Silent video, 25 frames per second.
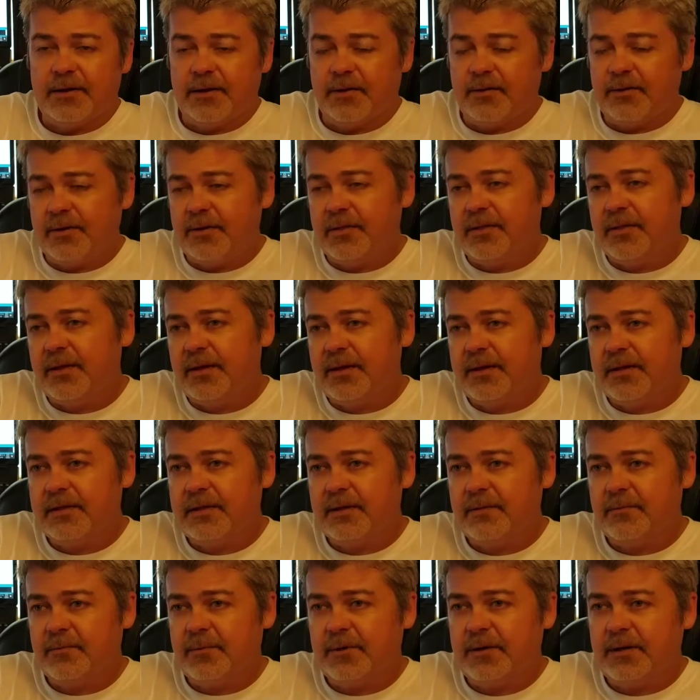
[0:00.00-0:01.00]
The only thing
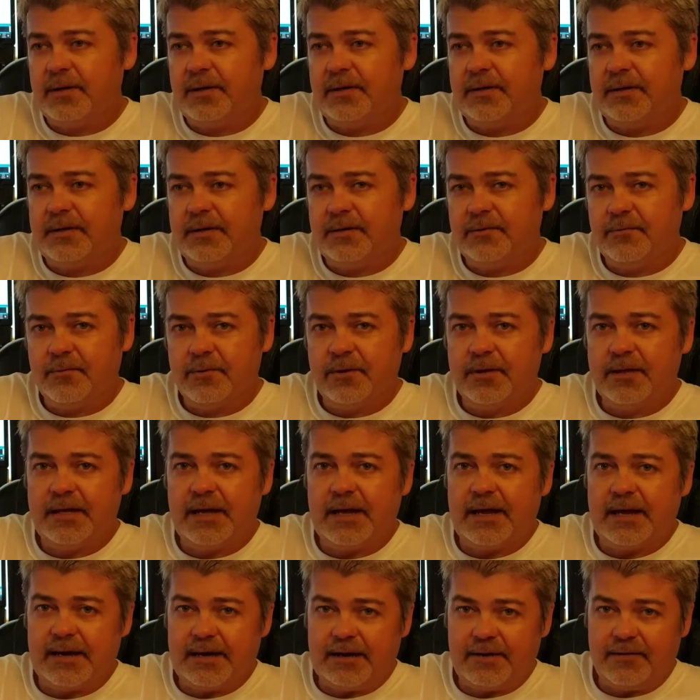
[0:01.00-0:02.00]
that we didn't
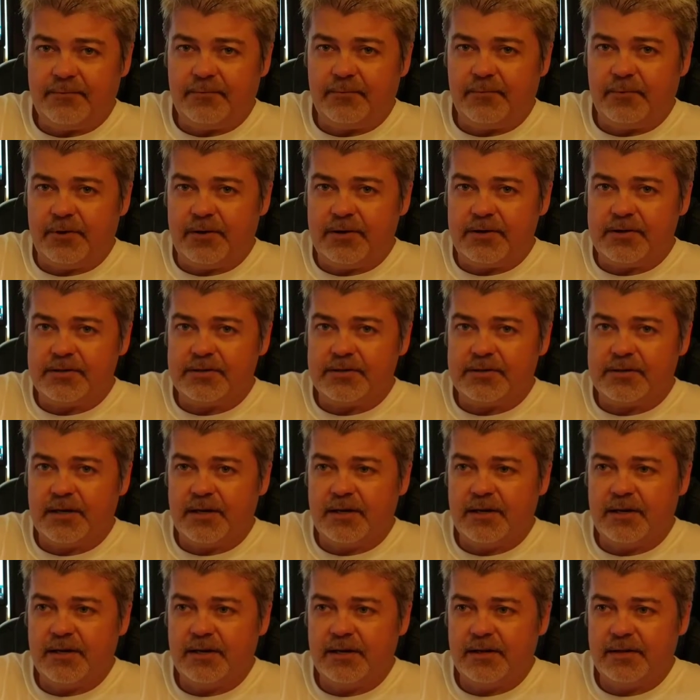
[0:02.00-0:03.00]
really have was
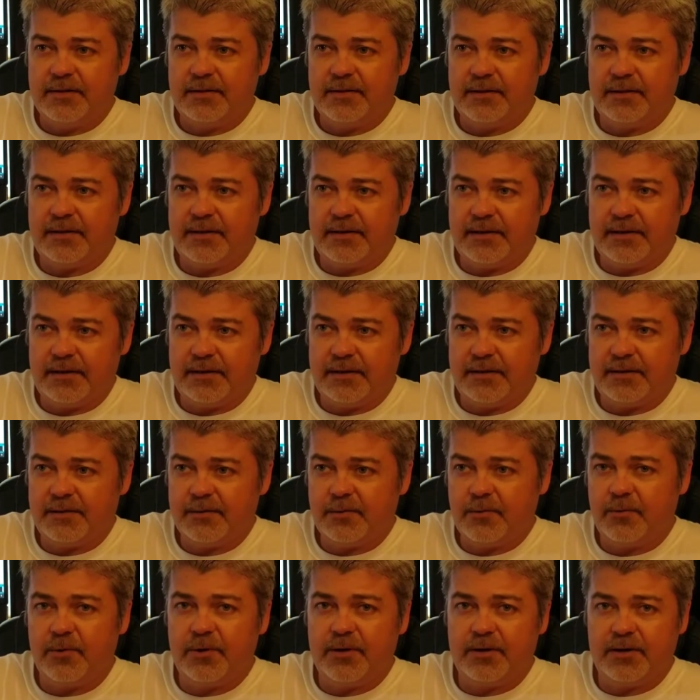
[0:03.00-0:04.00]
the
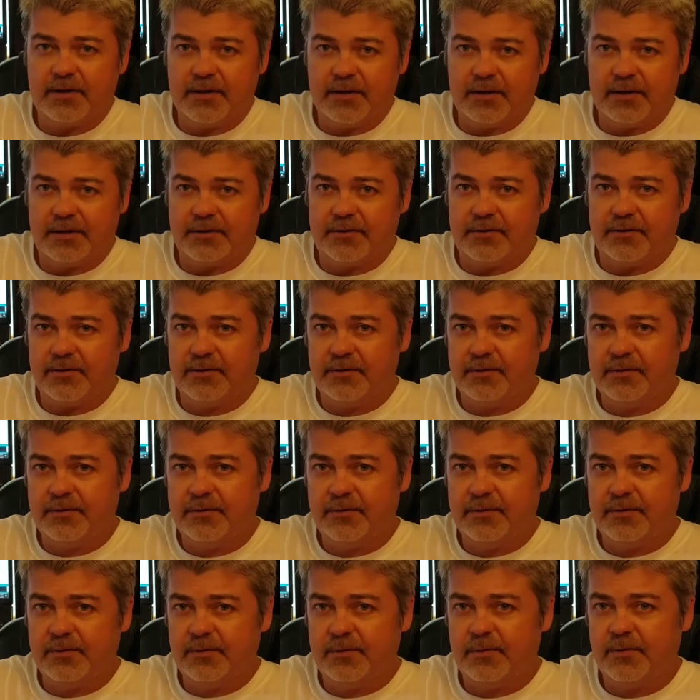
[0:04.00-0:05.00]
coin collector,
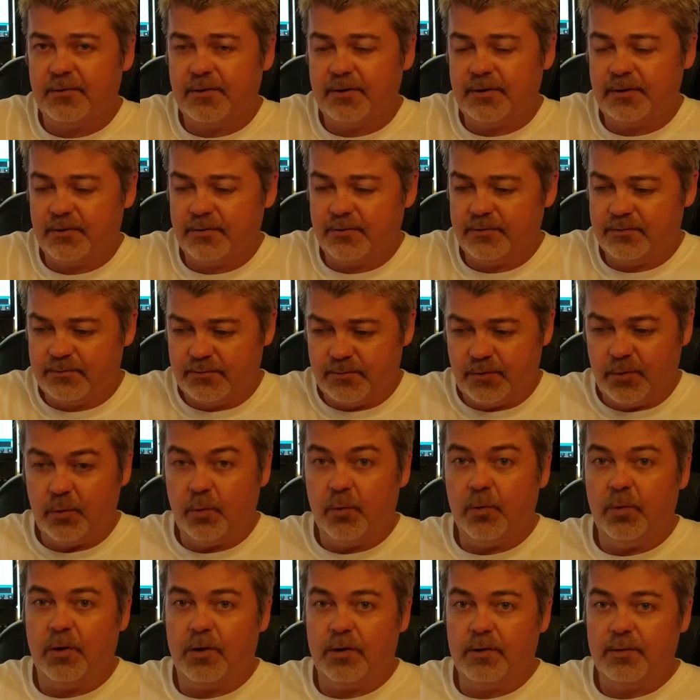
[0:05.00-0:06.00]
the coin
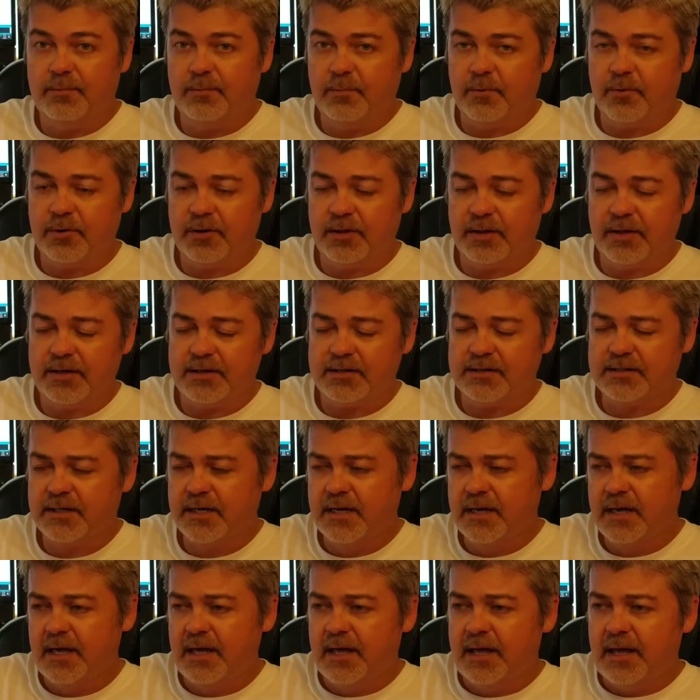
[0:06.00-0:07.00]
door, more or less.
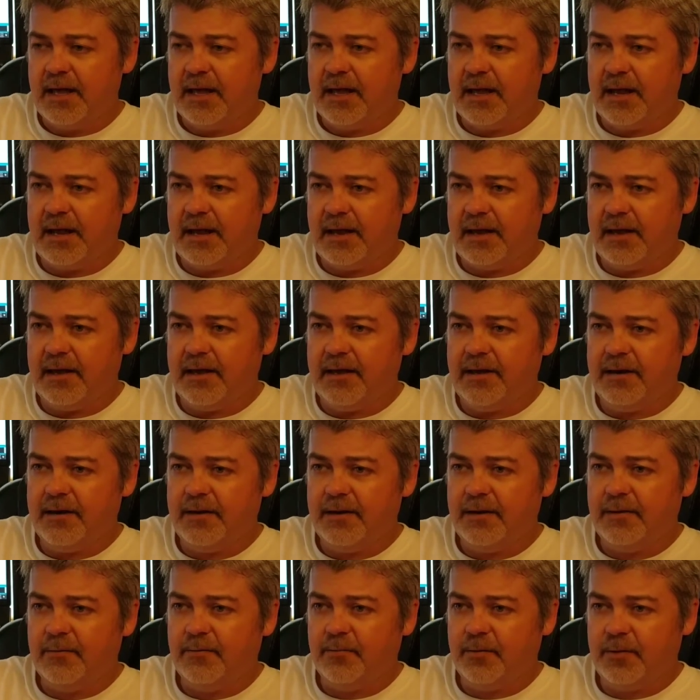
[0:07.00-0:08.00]
And
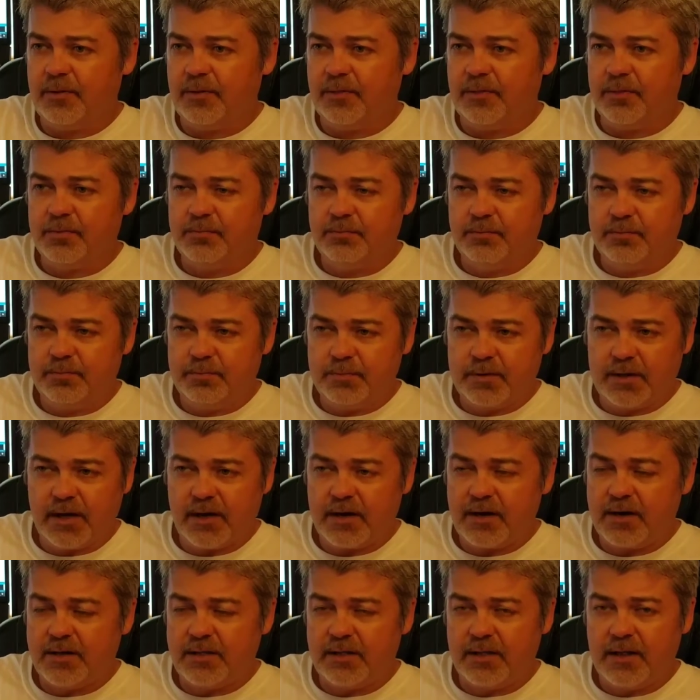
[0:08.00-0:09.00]
we
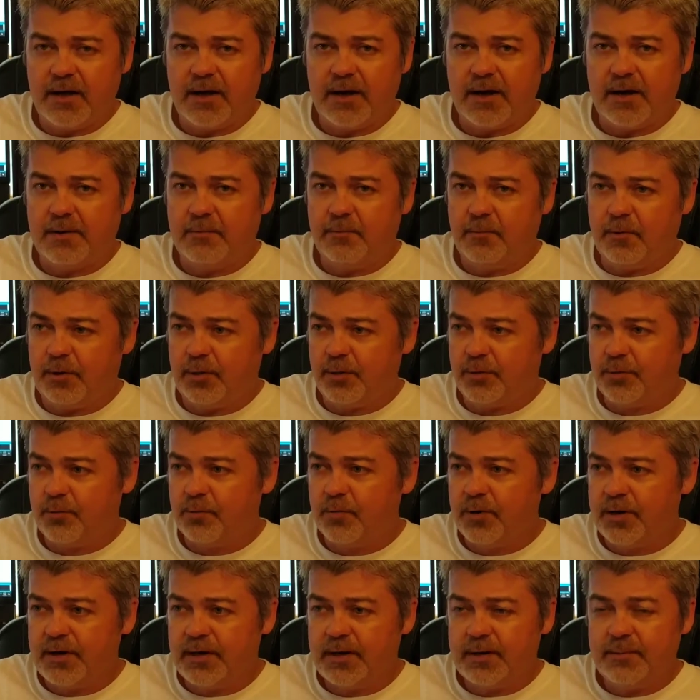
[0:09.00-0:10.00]
got online, we
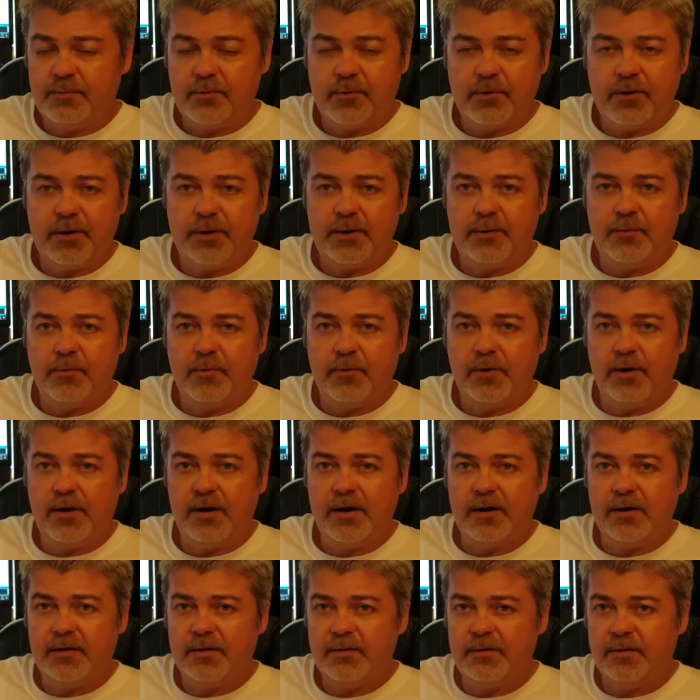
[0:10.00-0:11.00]
3D printed
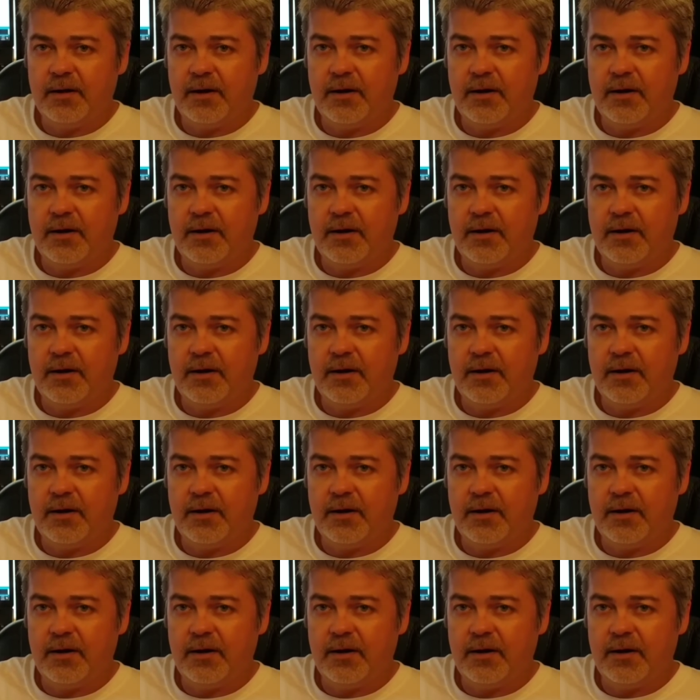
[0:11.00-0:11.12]
one